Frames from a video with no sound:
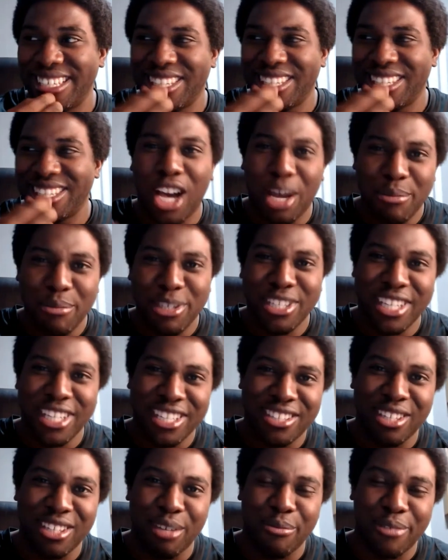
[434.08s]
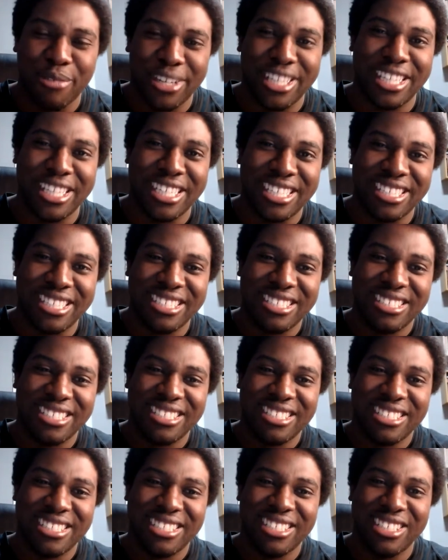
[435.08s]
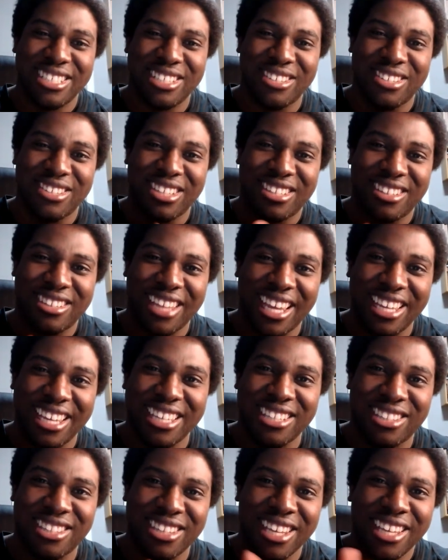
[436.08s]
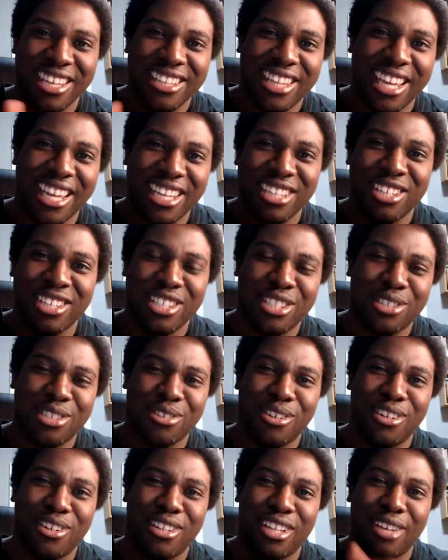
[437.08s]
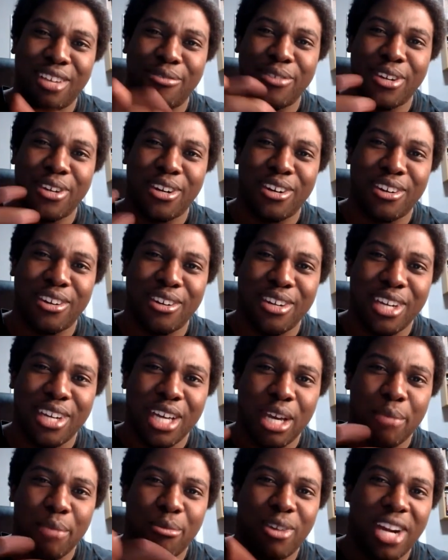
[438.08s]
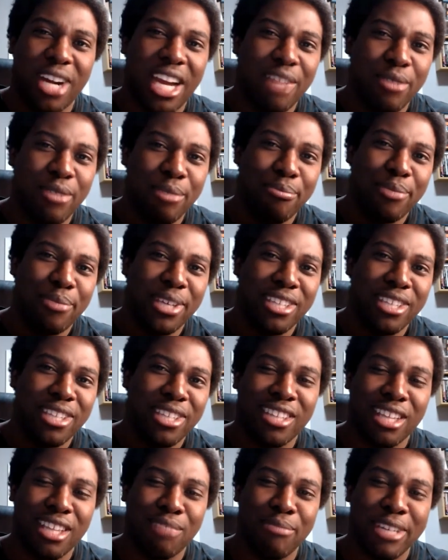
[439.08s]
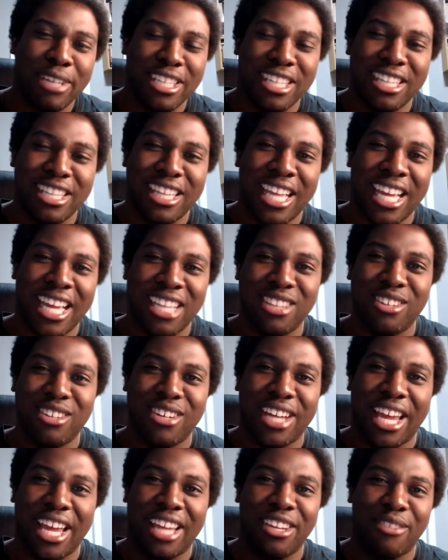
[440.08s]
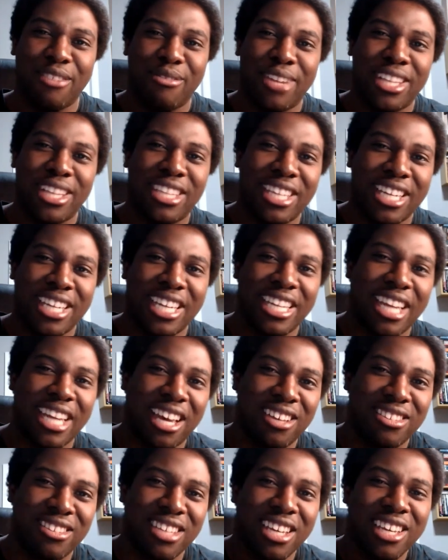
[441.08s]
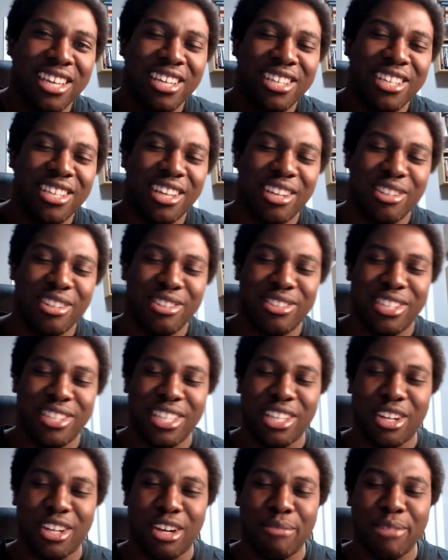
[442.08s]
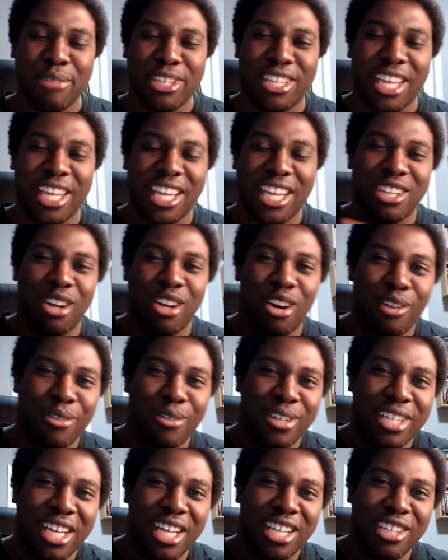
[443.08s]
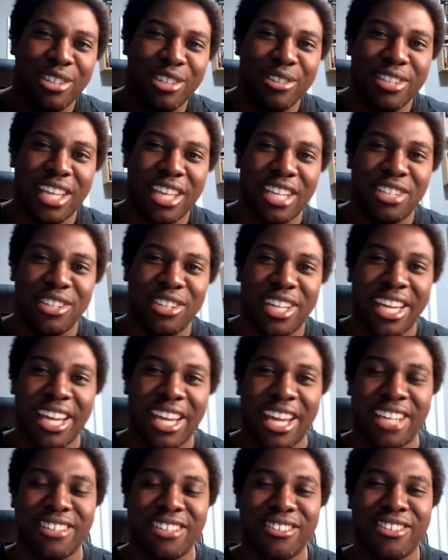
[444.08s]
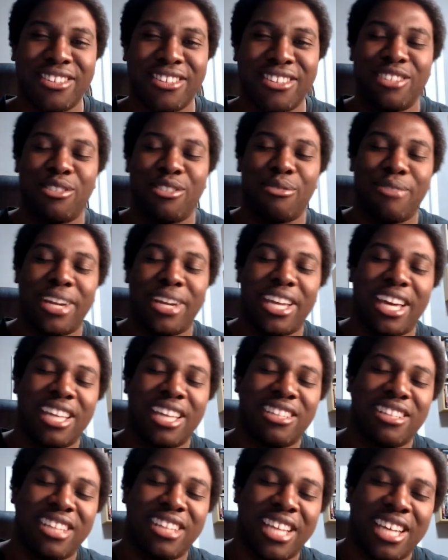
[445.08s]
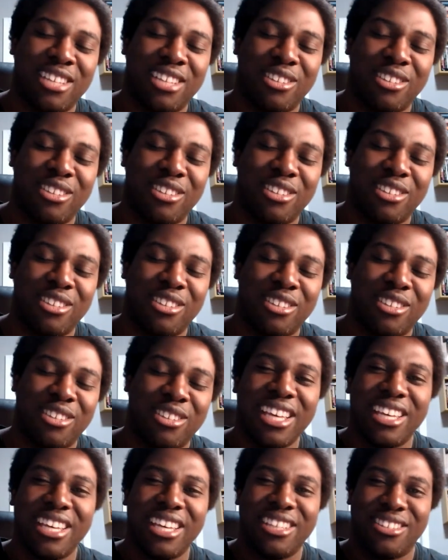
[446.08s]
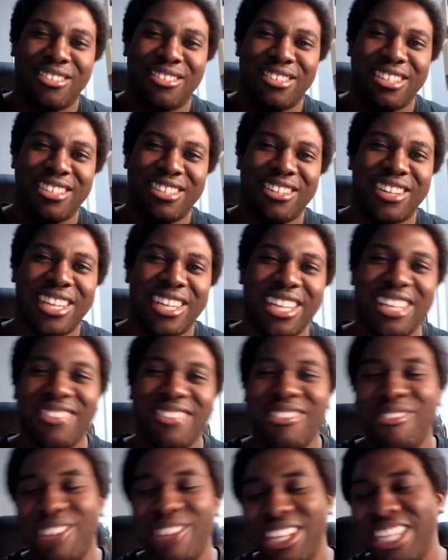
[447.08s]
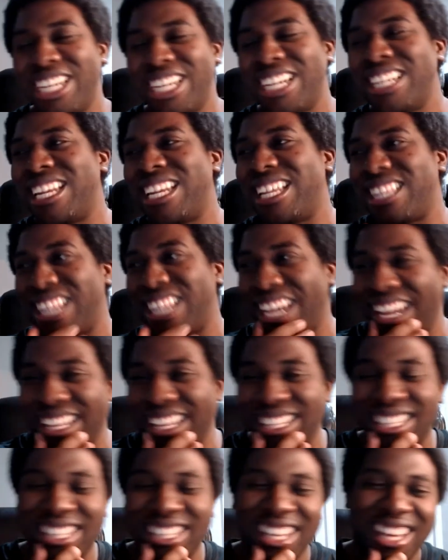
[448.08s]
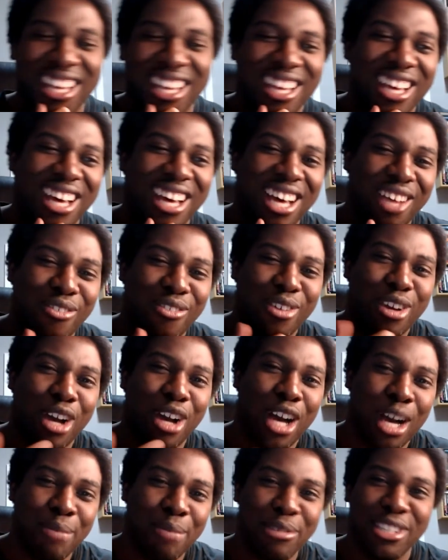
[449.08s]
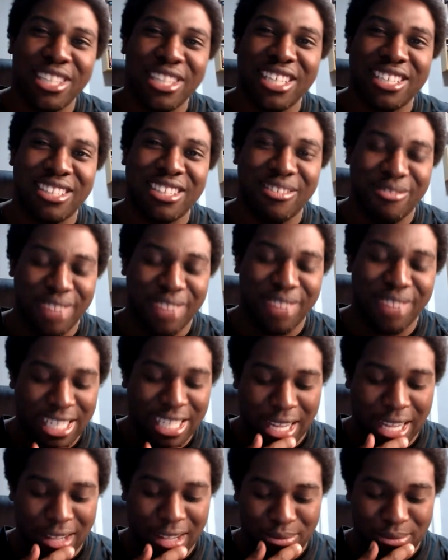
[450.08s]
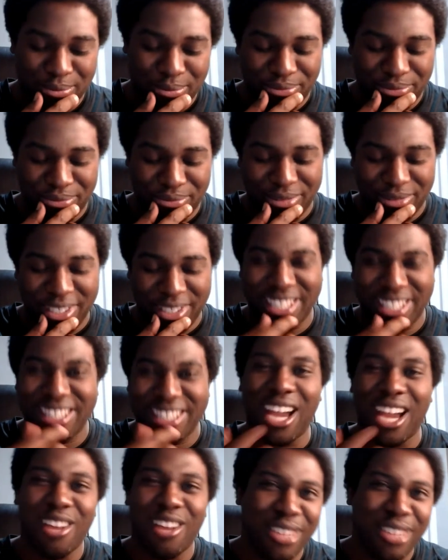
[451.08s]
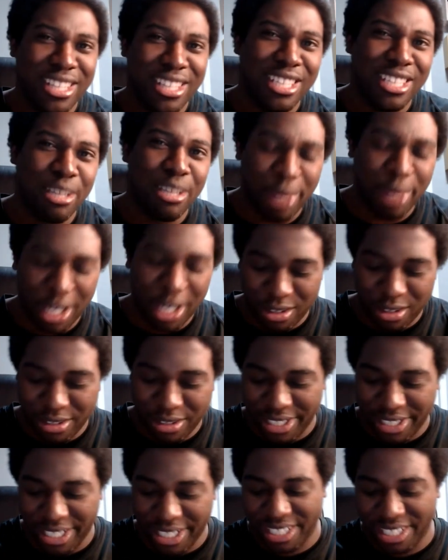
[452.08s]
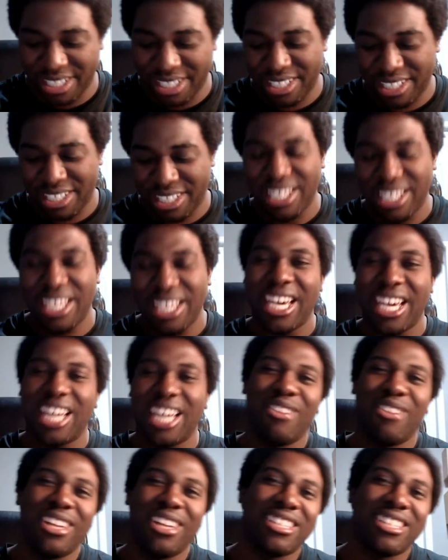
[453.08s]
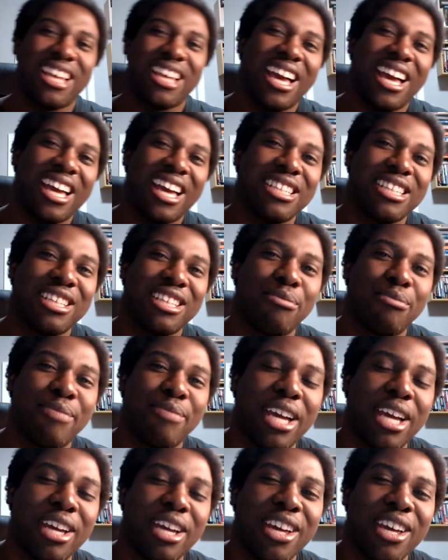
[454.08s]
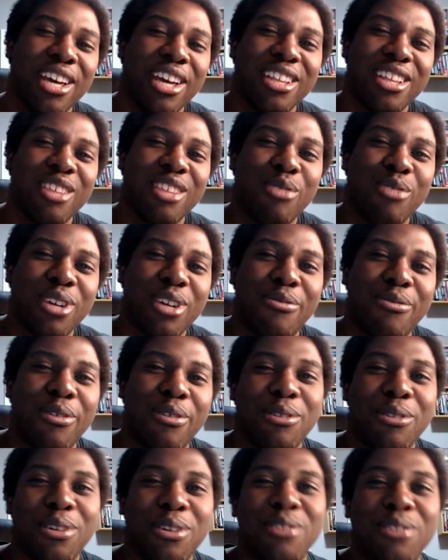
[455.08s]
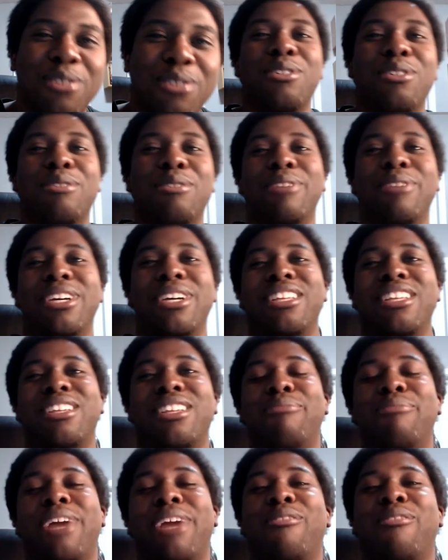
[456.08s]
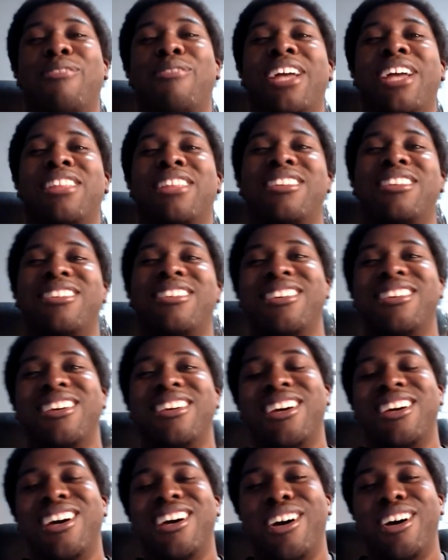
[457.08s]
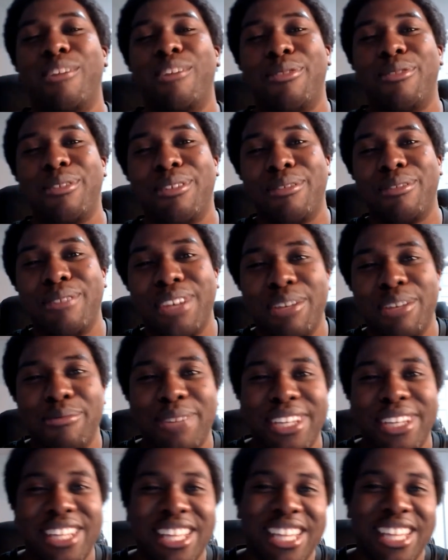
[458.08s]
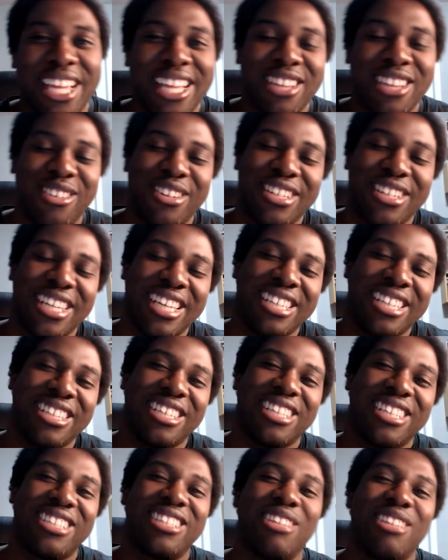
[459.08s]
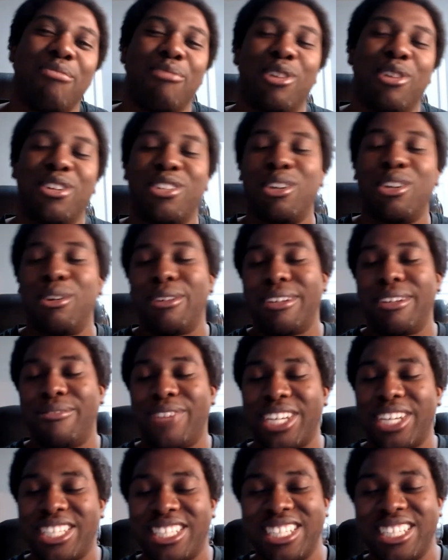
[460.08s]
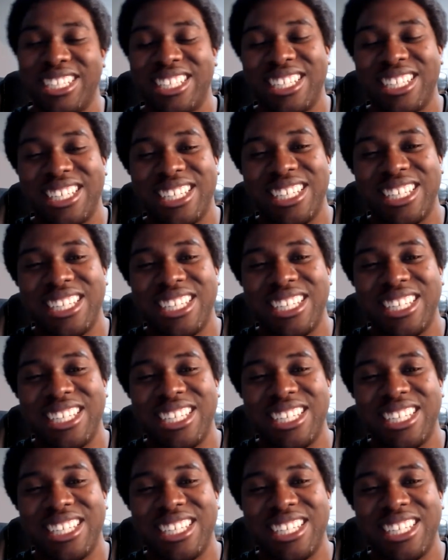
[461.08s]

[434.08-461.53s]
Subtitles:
communism, really. You know, the state is taking control of your private business as being a landlord, and you're renting it out. Yeah, see, the government's taking over and telling you that you can exercise your right as a landlord. So this, you're really getting a taste of communism right now. Not really democracy. Anyways, guys, this is Willie from YouTube. This is my rant of being a landlord in this moratorium eviction.